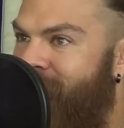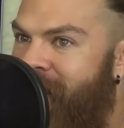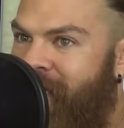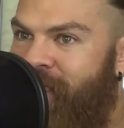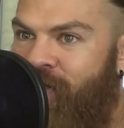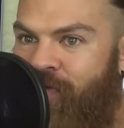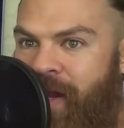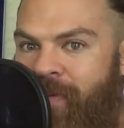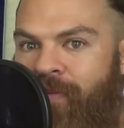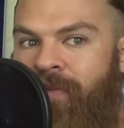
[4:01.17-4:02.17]
the
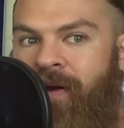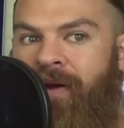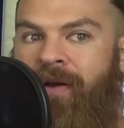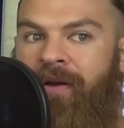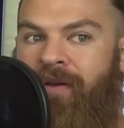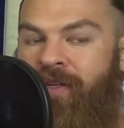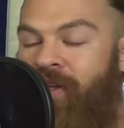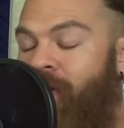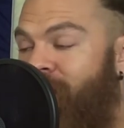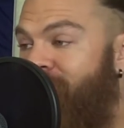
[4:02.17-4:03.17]
extreme,
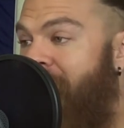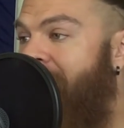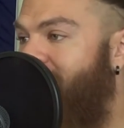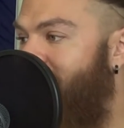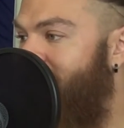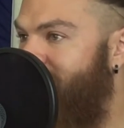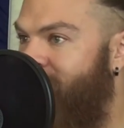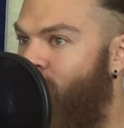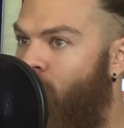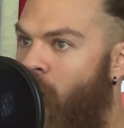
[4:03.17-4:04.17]
you know, fat loss
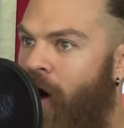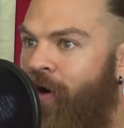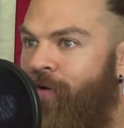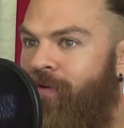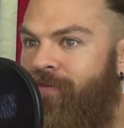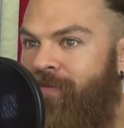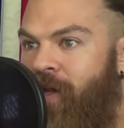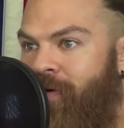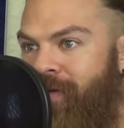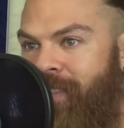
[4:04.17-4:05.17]
and water, you
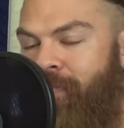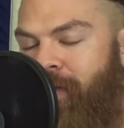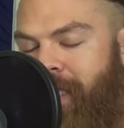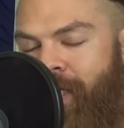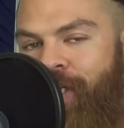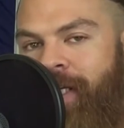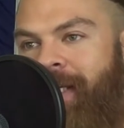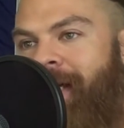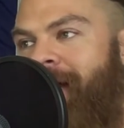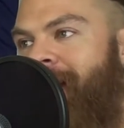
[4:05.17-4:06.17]
know,
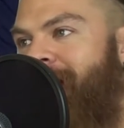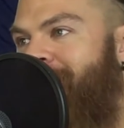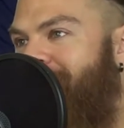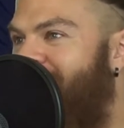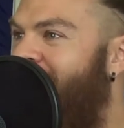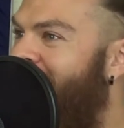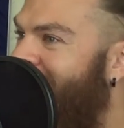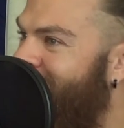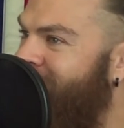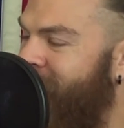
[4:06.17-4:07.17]
depletion, the
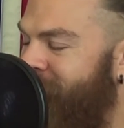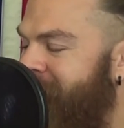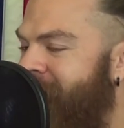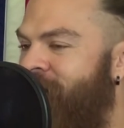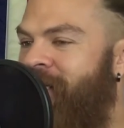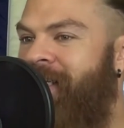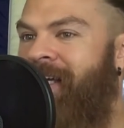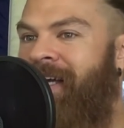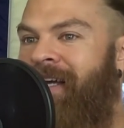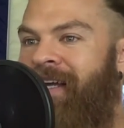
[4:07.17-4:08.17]
carb depletion,
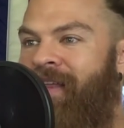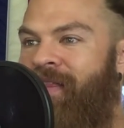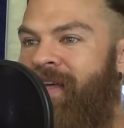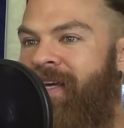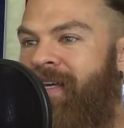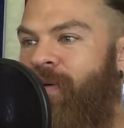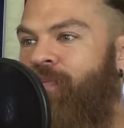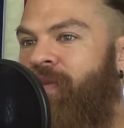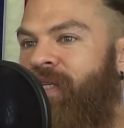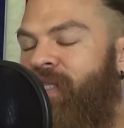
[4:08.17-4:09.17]
the
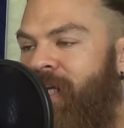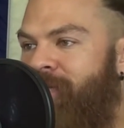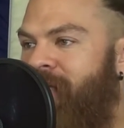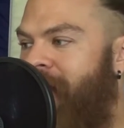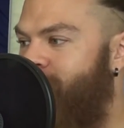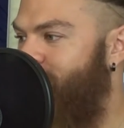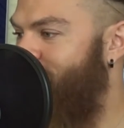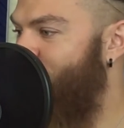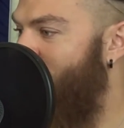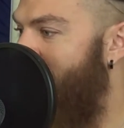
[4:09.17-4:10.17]
sleep schedule,
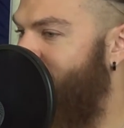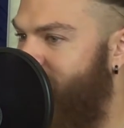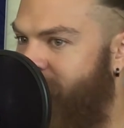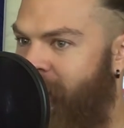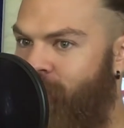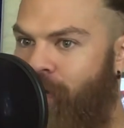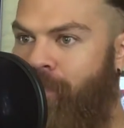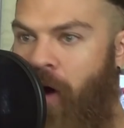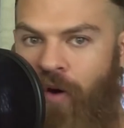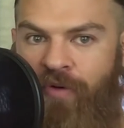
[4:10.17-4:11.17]
the travel schedule, the
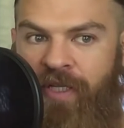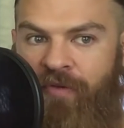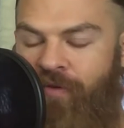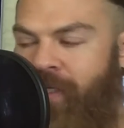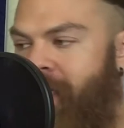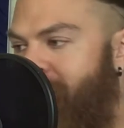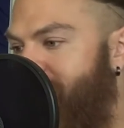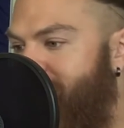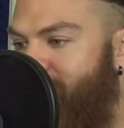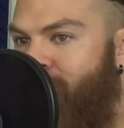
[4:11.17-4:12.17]
posing
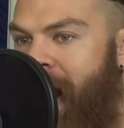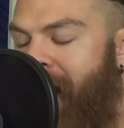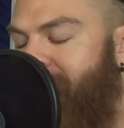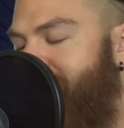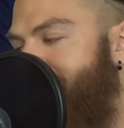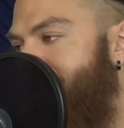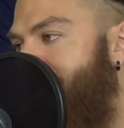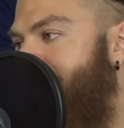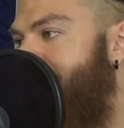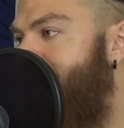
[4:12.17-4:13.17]
routines, the practice.
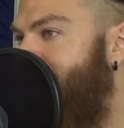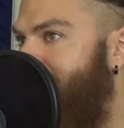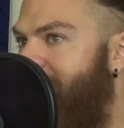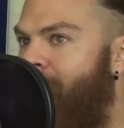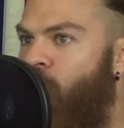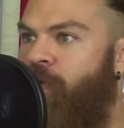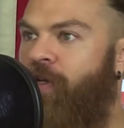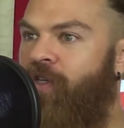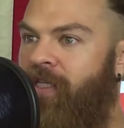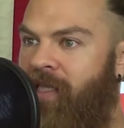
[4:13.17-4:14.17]
It's a lot more
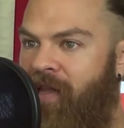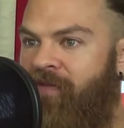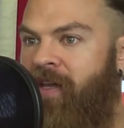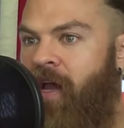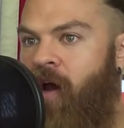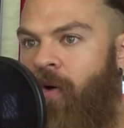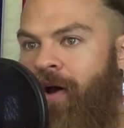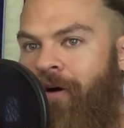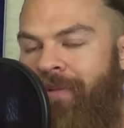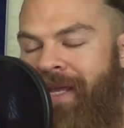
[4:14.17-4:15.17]
than just lifting and
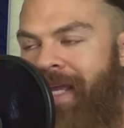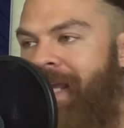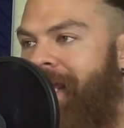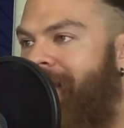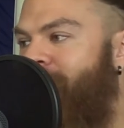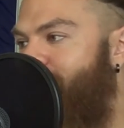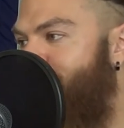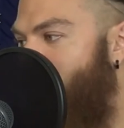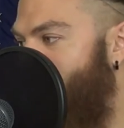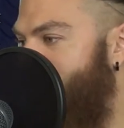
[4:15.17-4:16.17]
going home and eating. They're
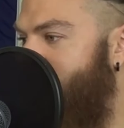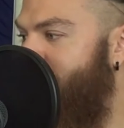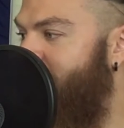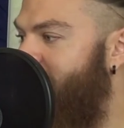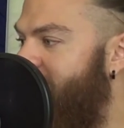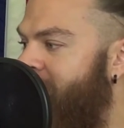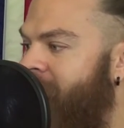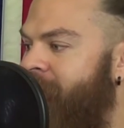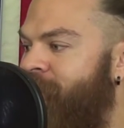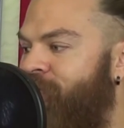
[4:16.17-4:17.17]
posing.
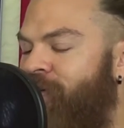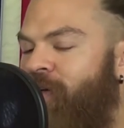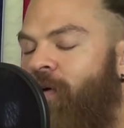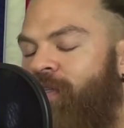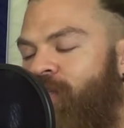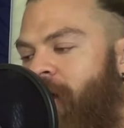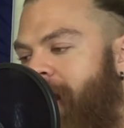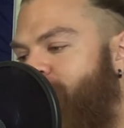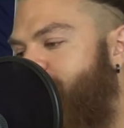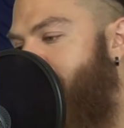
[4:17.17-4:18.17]
There's a whole
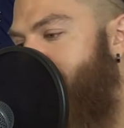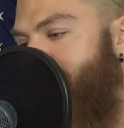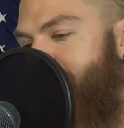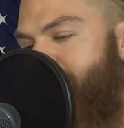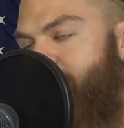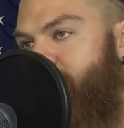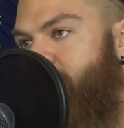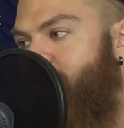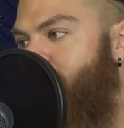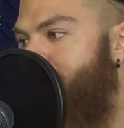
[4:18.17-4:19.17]
strategy behind it.
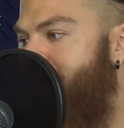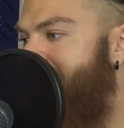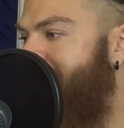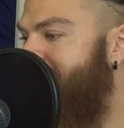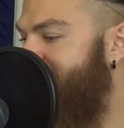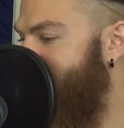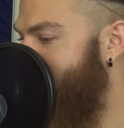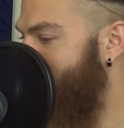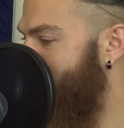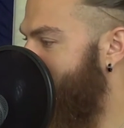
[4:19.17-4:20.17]
So to be
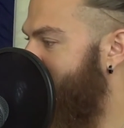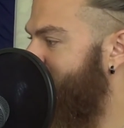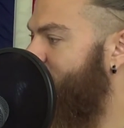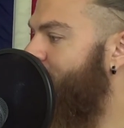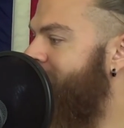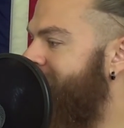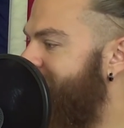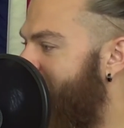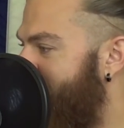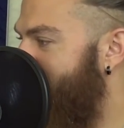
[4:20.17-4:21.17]
consistent, to be
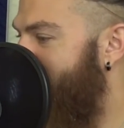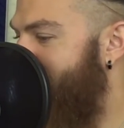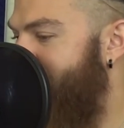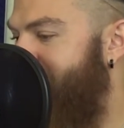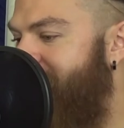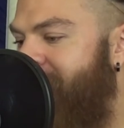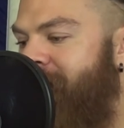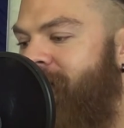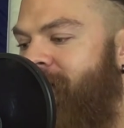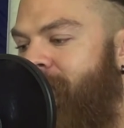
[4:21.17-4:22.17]
dedicated,
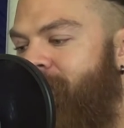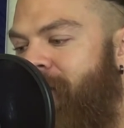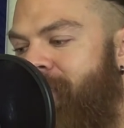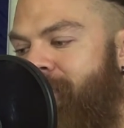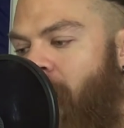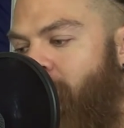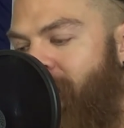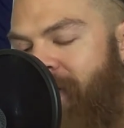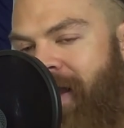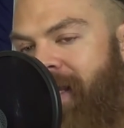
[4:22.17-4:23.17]
to be
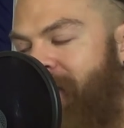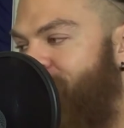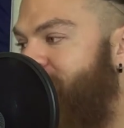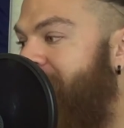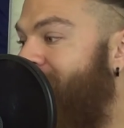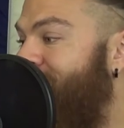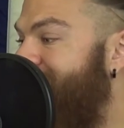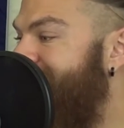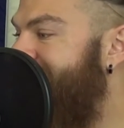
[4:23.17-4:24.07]
motivated, and the